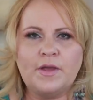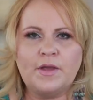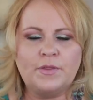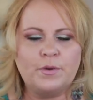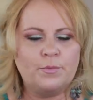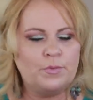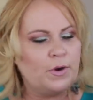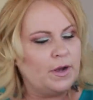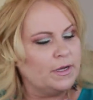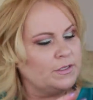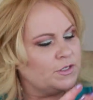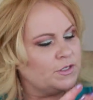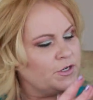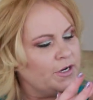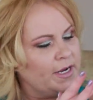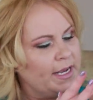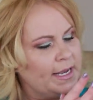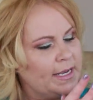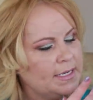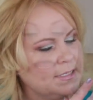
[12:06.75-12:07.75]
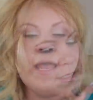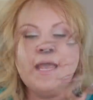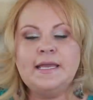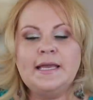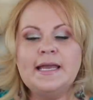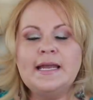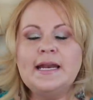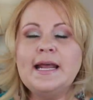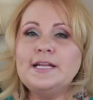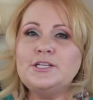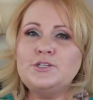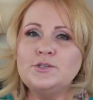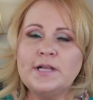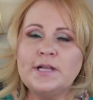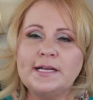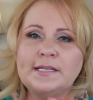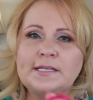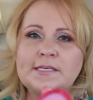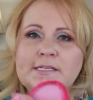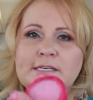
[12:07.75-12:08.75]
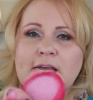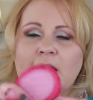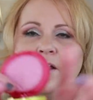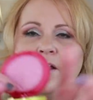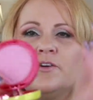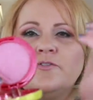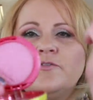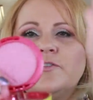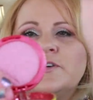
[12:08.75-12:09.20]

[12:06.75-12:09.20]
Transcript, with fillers: than the bronzer is. Again, I do like this color